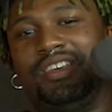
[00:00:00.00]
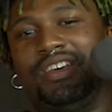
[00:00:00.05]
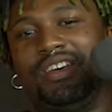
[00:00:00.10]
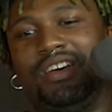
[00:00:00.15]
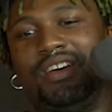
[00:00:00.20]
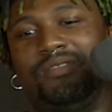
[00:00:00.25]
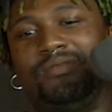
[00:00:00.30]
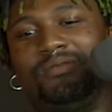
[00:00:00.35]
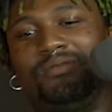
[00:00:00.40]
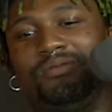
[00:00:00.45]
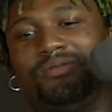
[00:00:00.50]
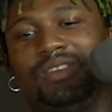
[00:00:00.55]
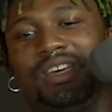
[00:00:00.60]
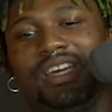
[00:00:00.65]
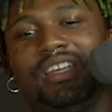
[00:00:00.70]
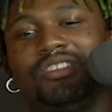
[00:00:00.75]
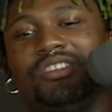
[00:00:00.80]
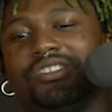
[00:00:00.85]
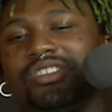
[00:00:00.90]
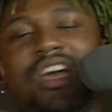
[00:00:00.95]
of like
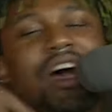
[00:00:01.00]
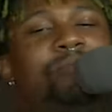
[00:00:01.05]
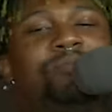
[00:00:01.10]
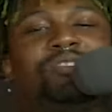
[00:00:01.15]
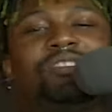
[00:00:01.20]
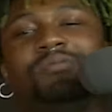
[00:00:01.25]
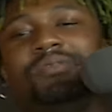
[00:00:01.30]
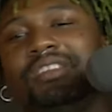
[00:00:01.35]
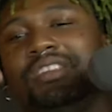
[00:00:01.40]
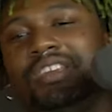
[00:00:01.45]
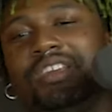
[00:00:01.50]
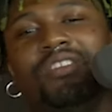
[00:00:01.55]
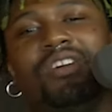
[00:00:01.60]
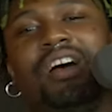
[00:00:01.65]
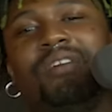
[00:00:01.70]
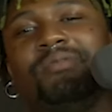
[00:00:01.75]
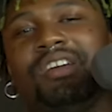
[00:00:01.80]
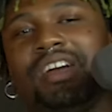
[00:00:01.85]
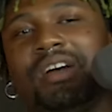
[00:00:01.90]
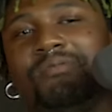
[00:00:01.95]
it just comes to me.
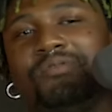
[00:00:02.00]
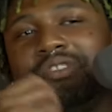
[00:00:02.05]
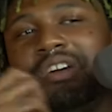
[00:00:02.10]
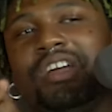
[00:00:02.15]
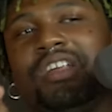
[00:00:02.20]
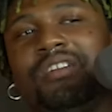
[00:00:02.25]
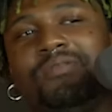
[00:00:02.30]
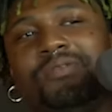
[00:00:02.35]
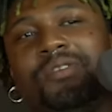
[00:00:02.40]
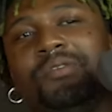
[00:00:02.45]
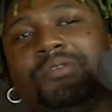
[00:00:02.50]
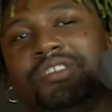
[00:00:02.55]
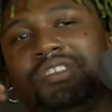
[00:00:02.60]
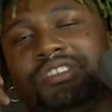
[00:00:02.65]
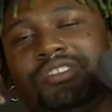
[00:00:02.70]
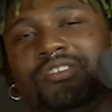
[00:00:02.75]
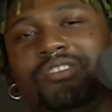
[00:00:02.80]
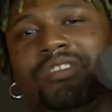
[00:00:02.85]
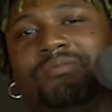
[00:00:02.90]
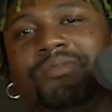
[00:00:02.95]
I'm trying to evoke this
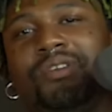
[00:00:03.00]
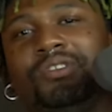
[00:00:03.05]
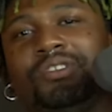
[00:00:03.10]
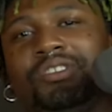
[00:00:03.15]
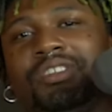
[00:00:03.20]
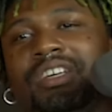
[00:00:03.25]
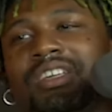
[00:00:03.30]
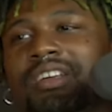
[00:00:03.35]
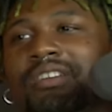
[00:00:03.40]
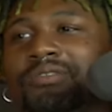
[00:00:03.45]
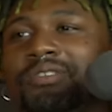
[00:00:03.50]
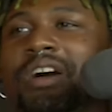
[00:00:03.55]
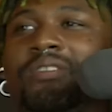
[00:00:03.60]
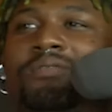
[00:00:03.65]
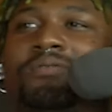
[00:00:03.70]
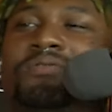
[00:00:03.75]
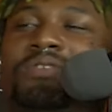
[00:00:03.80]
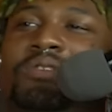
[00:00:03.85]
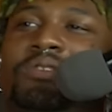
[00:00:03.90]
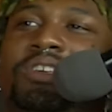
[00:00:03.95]
certain emotion. Like I'll
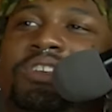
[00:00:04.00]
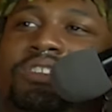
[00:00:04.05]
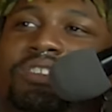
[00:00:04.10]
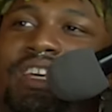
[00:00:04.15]
feel this